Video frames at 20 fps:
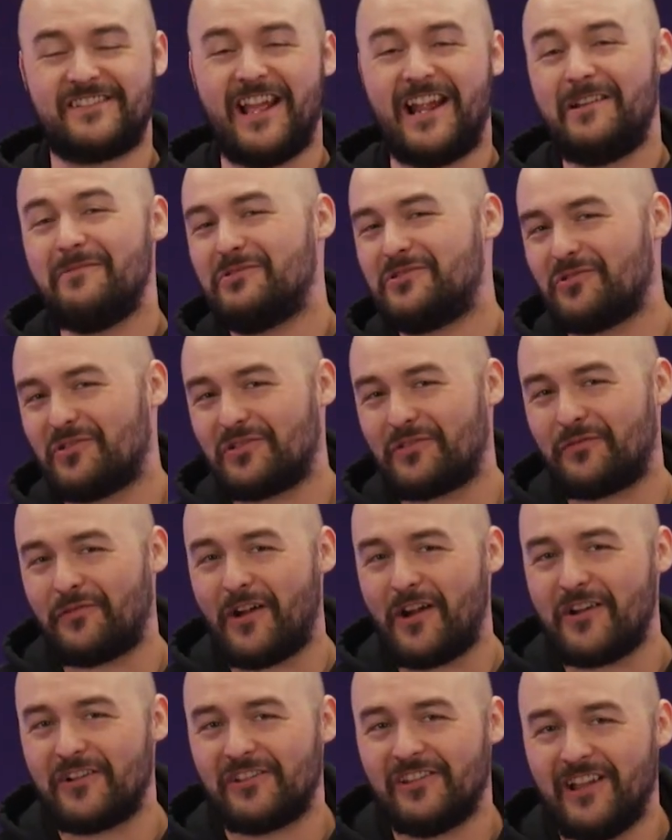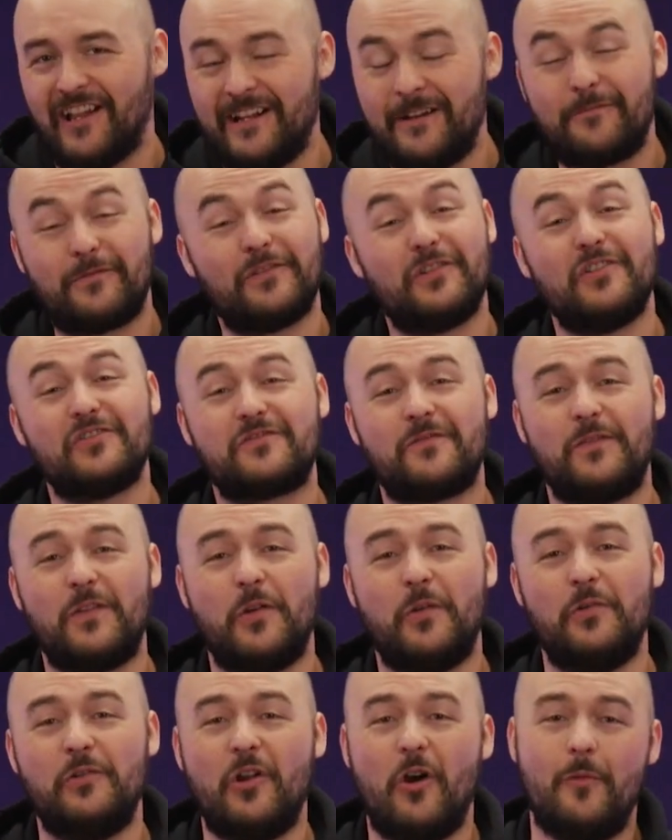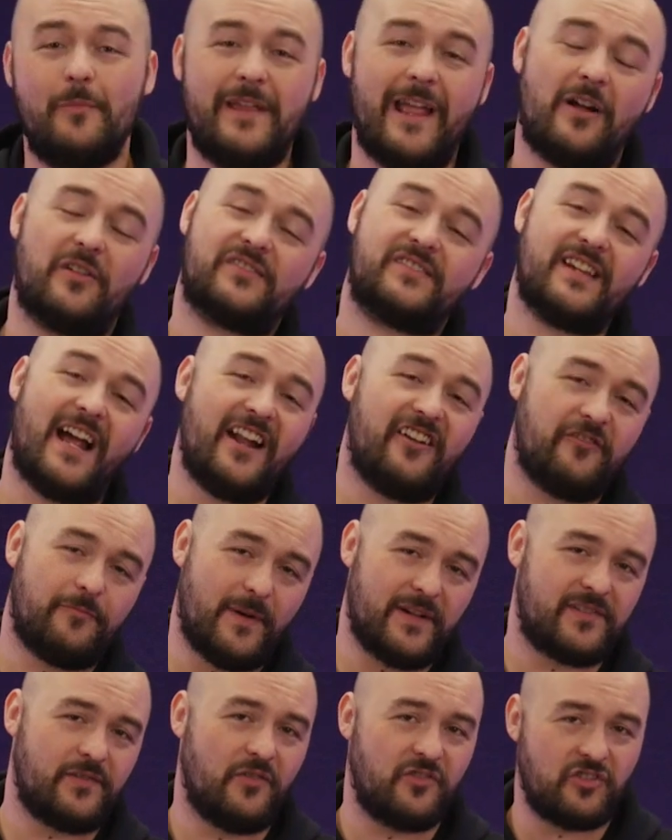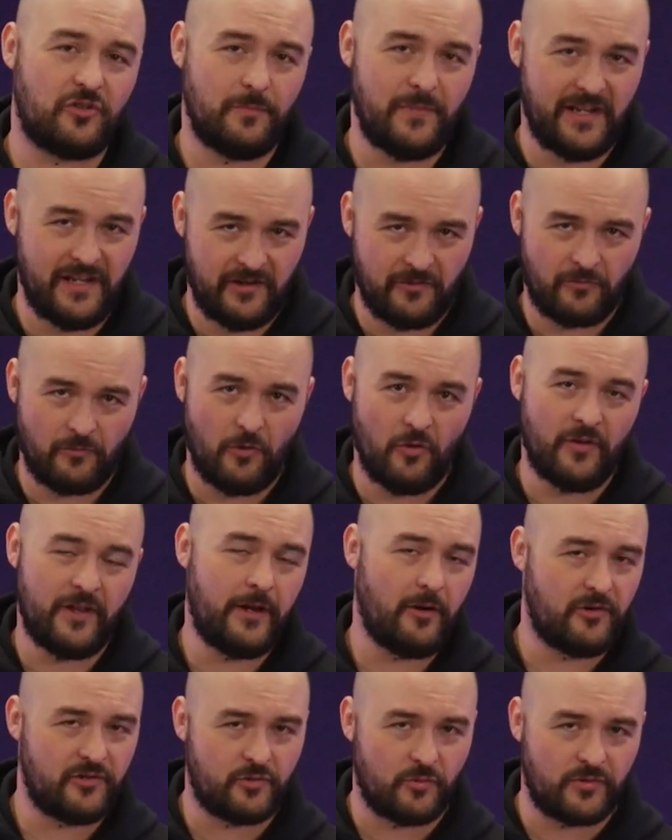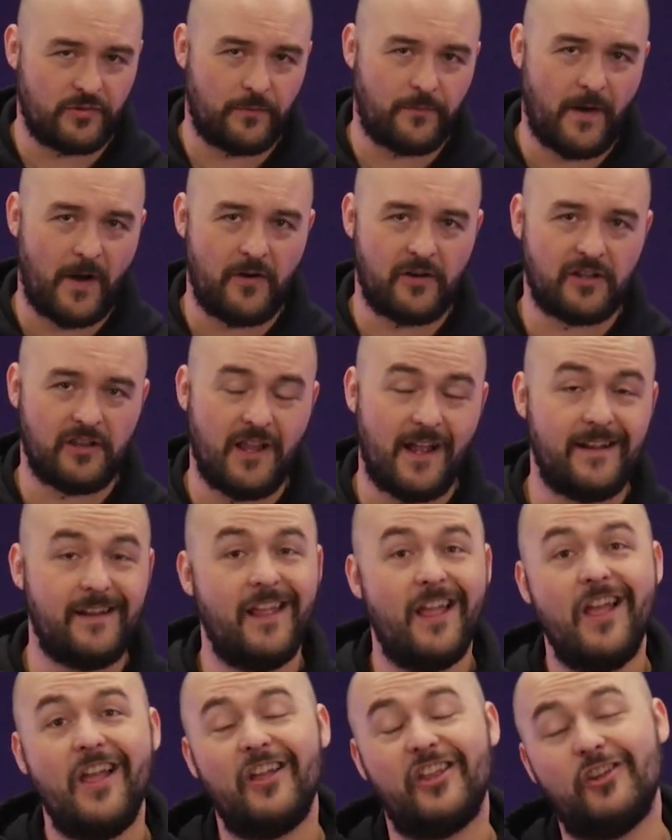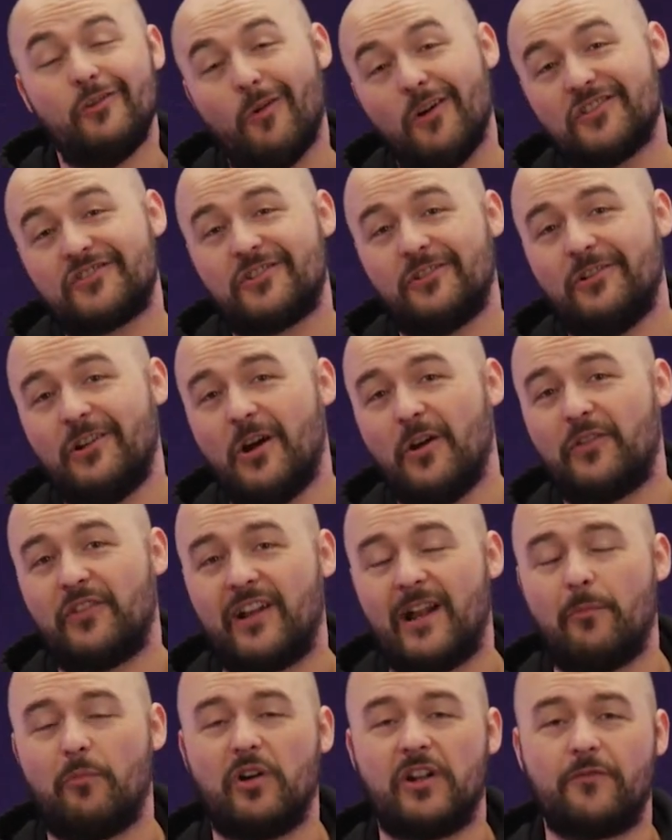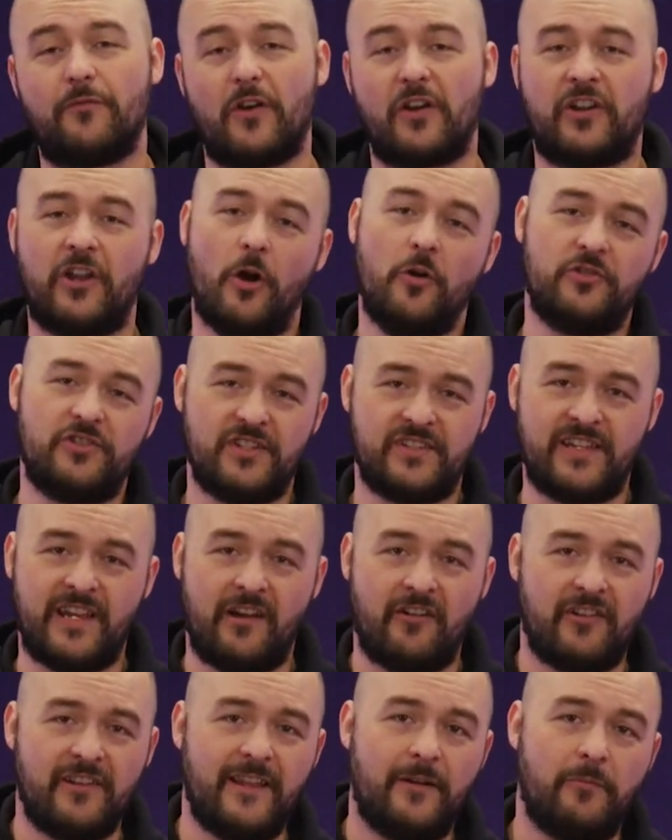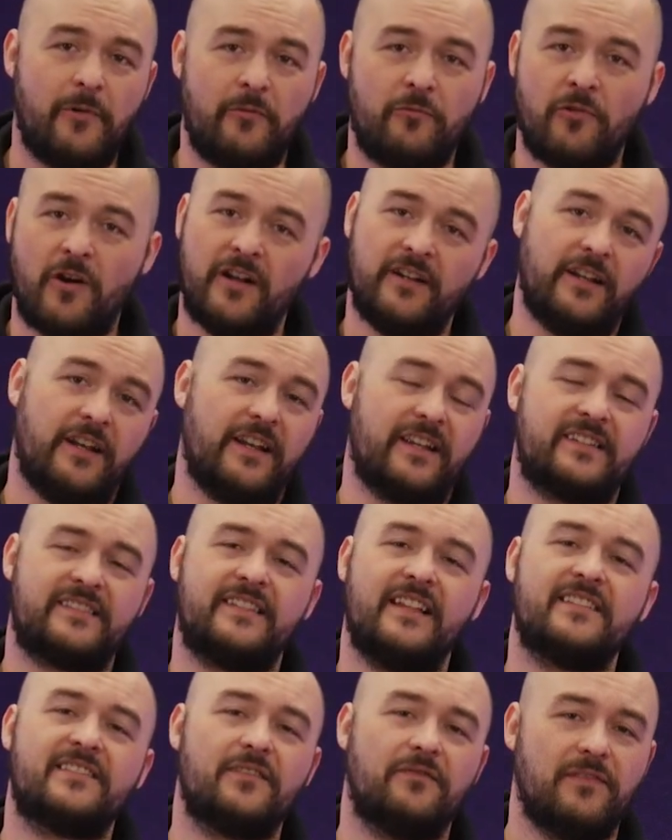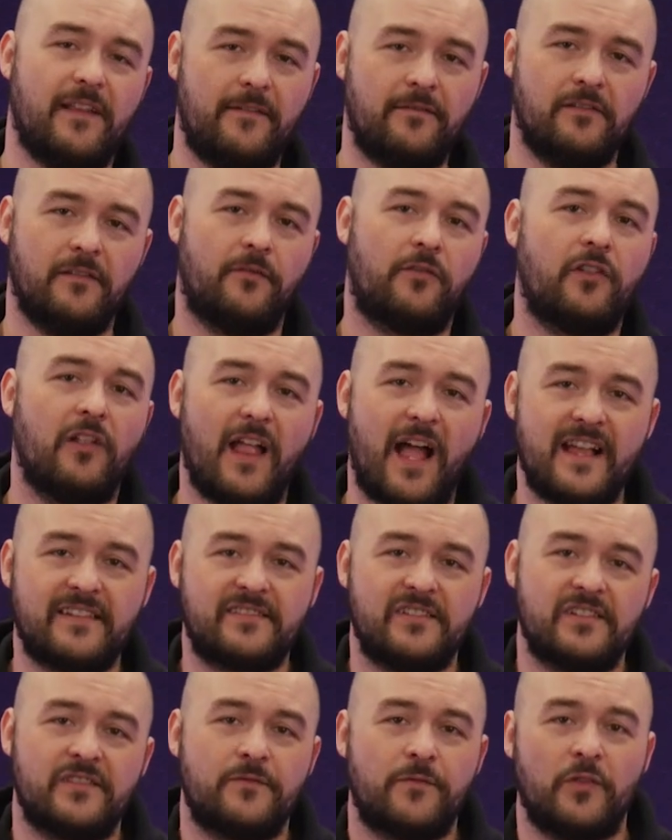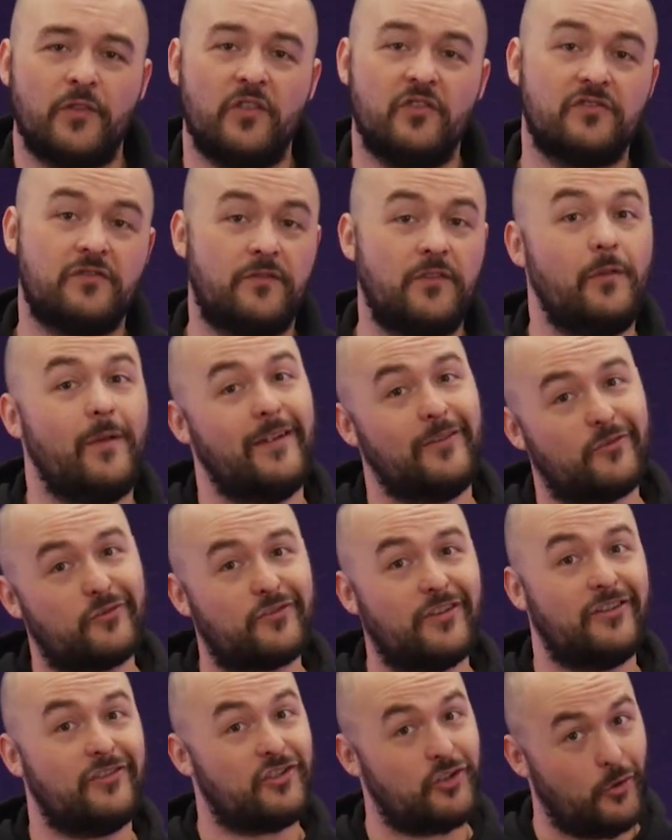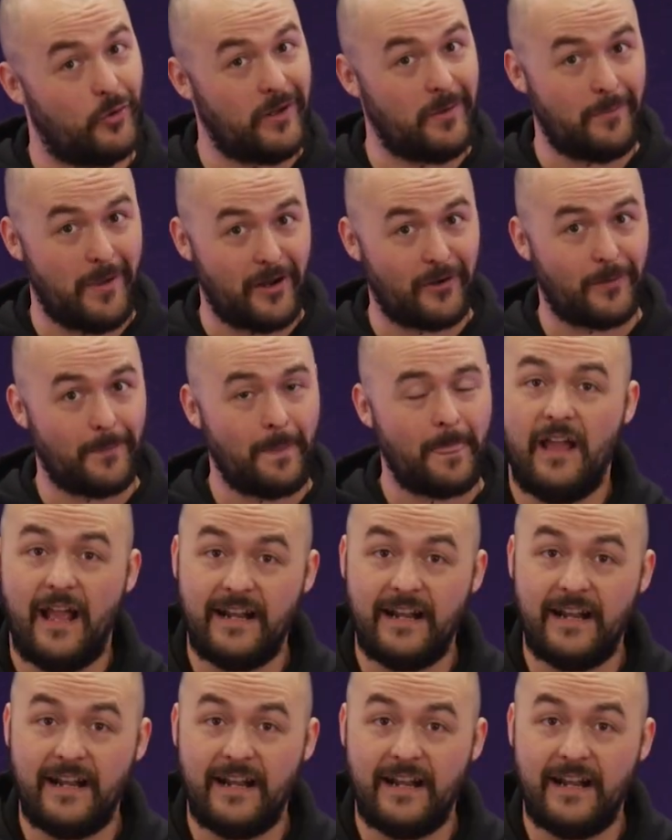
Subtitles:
Getty with Georgia Firing Line, and for those of you who know me outside of my social media role here at Georgia Firing Line, you also know that I'm one of our coaches here and that we run an extensive level of classes for those of you interested in shooting better.